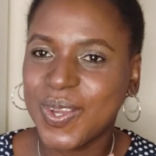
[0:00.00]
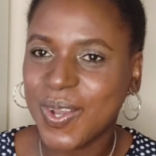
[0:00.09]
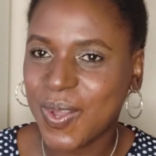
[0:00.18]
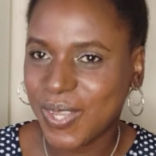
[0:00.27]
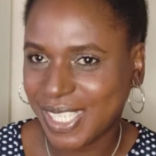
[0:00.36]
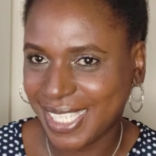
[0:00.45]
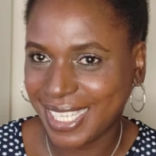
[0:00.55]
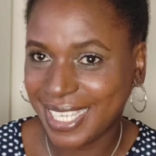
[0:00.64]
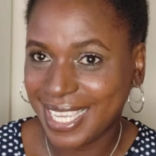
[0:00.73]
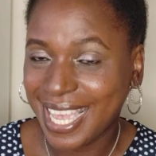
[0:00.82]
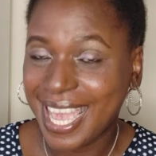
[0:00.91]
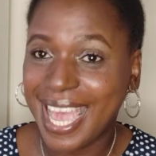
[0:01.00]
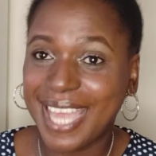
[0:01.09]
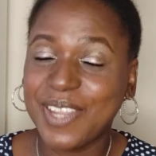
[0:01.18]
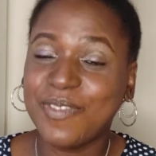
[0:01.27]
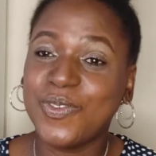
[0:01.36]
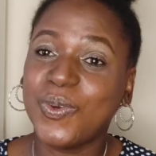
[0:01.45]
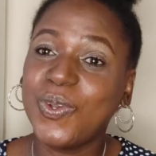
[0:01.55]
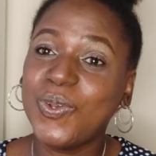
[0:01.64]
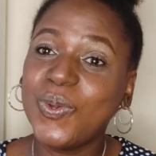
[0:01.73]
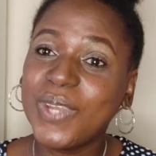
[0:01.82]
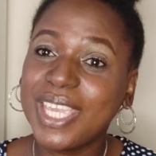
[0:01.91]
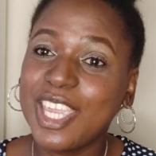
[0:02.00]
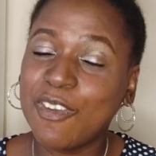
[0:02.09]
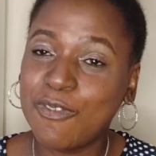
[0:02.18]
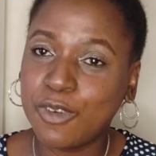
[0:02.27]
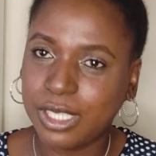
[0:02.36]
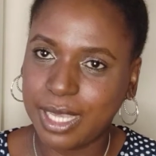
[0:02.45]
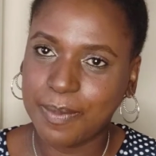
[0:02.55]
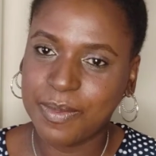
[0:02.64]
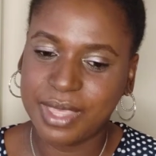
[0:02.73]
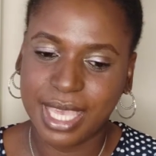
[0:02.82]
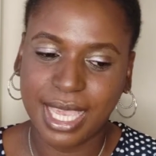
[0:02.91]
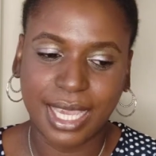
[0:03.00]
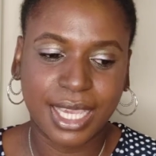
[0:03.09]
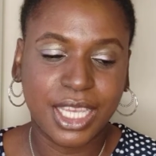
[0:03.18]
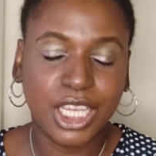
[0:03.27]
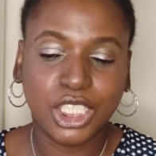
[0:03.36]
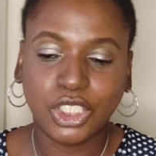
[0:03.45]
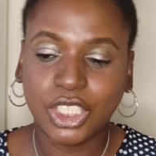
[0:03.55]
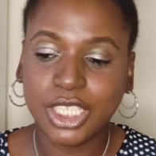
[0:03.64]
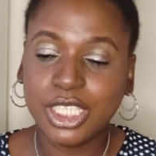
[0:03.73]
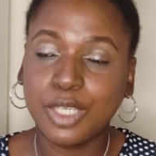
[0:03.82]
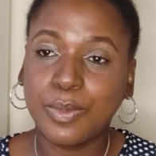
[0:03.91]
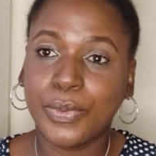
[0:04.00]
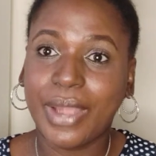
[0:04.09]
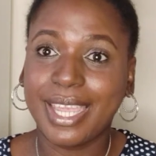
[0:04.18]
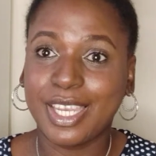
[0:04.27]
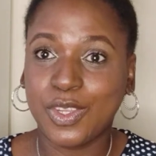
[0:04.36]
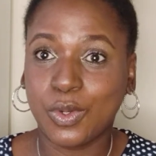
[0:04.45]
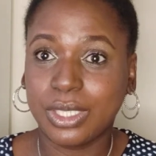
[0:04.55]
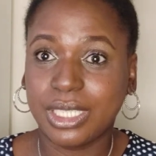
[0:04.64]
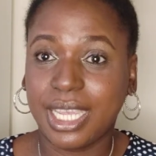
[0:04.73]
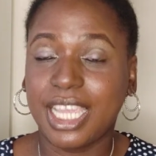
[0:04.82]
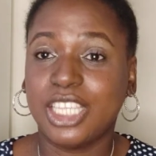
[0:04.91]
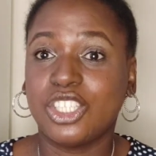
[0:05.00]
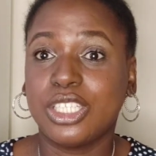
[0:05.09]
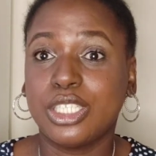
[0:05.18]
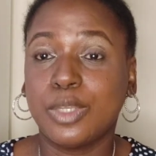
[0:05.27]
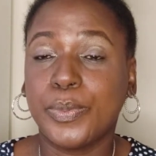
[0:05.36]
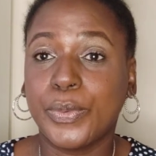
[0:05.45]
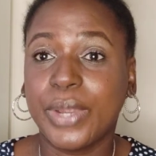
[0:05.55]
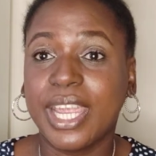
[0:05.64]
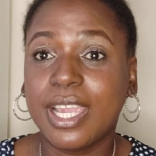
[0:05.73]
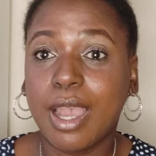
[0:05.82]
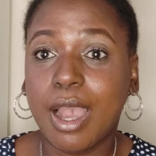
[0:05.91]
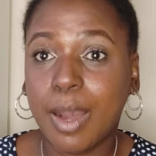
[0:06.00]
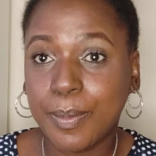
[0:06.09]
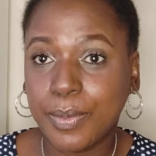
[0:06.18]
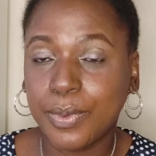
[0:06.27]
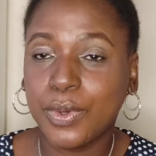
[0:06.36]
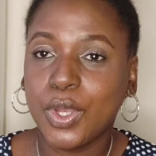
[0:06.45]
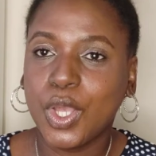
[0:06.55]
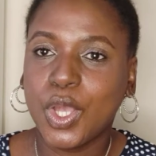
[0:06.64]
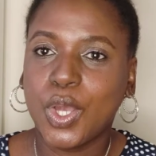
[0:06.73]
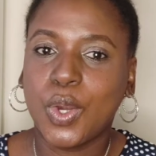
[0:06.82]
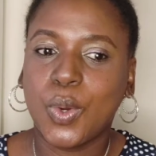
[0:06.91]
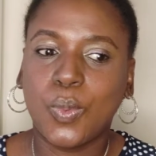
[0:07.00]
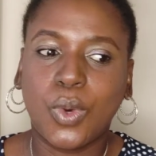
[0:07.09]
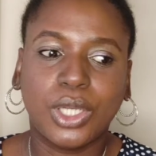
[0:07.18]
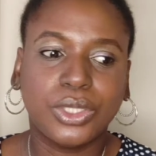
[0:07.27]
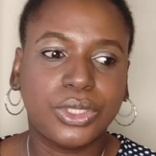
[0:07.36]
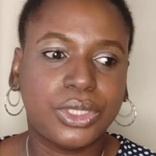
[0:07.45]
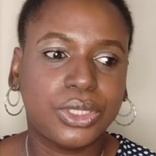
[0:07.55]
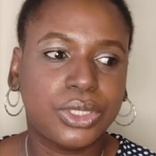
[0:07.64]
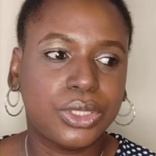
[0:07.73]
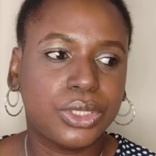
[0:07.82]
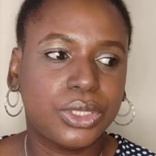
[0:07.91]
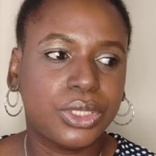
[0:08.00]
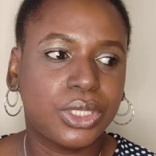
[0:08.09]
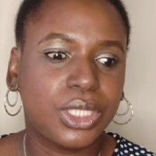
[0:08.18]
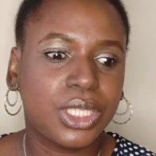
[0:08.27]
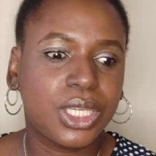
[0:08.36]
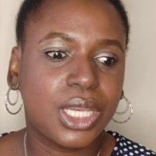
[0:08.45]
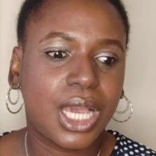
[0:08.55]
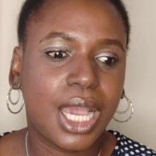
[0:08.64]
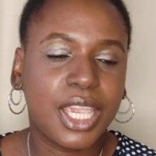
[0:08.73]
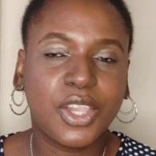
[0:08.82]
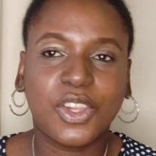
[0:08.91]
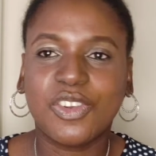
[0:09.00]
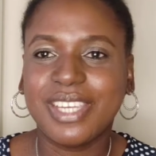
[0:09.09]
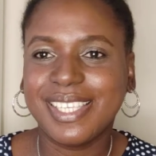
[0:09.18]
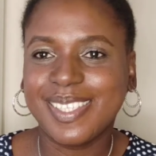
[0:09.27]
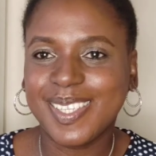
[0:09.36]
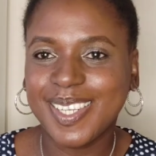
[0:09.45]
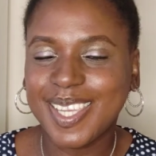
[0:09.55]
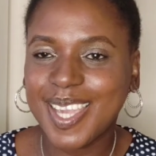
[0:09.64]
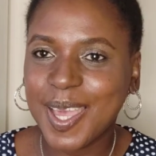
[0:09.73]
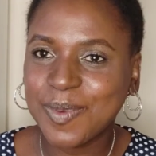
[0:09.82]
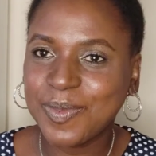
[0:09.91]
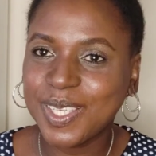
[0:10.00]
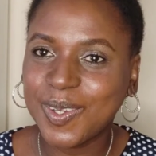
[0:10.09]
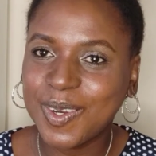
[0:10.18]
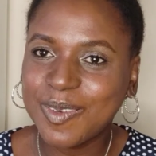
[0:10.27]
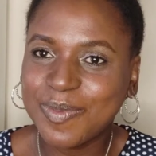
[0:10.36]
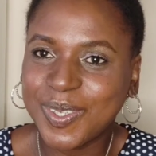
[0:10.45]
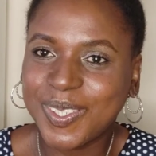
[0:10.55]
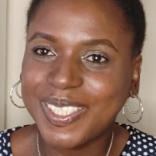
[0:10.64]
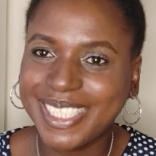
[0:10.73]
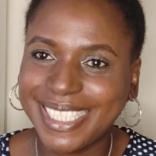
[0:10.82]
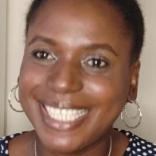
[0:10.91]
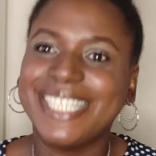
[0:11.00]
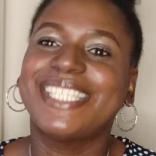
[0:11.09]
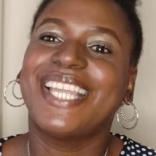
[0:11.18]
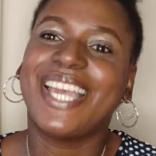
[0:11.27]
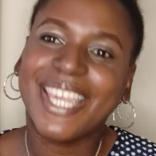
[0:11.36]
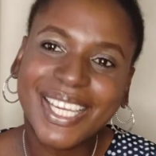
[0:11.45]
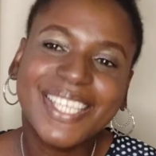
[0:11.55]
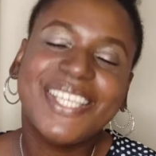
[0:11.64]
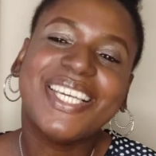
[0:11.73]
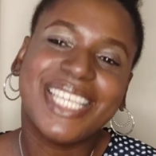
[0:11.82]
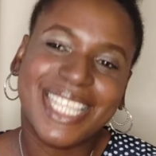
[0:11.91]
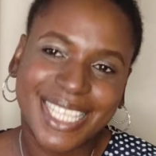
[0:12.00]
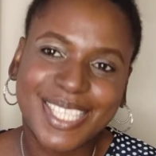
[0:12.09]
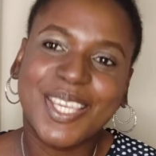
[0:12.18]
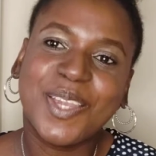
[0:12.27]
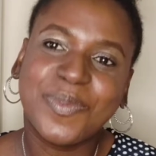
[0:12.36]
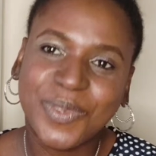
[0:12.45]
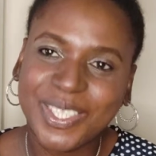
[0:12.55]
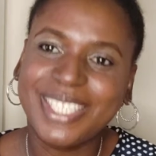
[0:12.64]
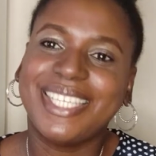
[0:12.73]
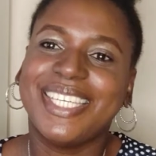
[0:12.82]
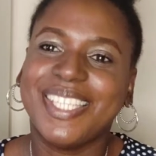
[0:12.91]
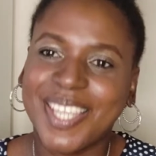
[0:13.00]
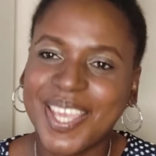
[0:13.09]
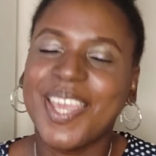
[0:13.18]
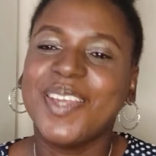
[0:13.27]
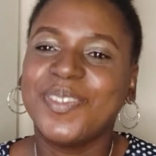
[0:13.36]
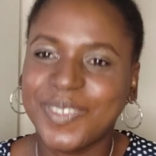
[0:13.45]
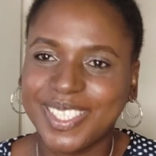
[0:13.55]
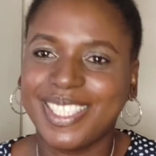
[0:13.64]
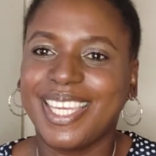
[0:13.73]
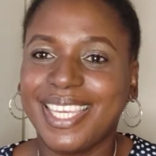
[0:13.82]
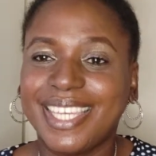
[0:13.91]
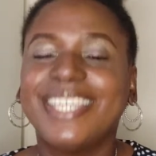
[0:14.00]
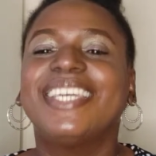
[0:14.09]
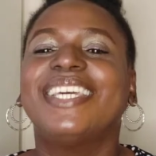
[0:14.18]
glossy. And if you're looking for something just to brighten your day, just to break up what increasingly can be a lot of monotony, it's like the same routine every day,